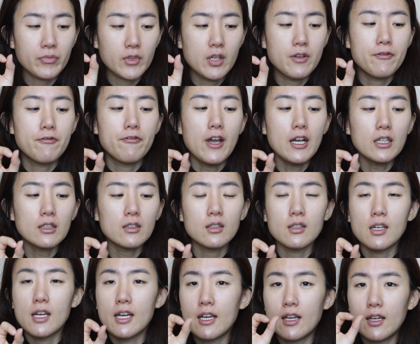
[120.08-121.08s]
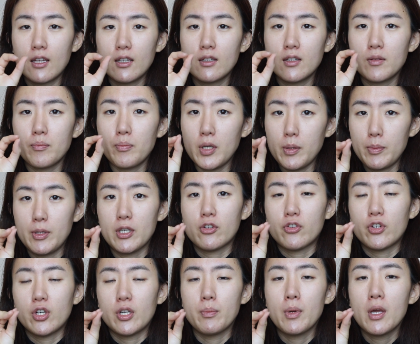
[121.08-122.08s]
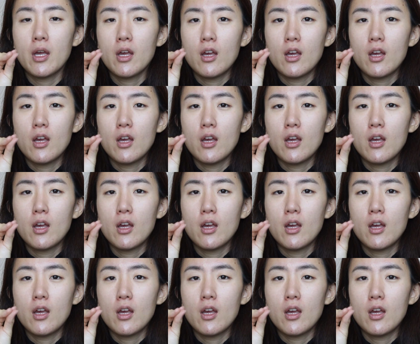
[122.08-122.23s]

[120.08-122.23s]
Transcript: effect and BB cream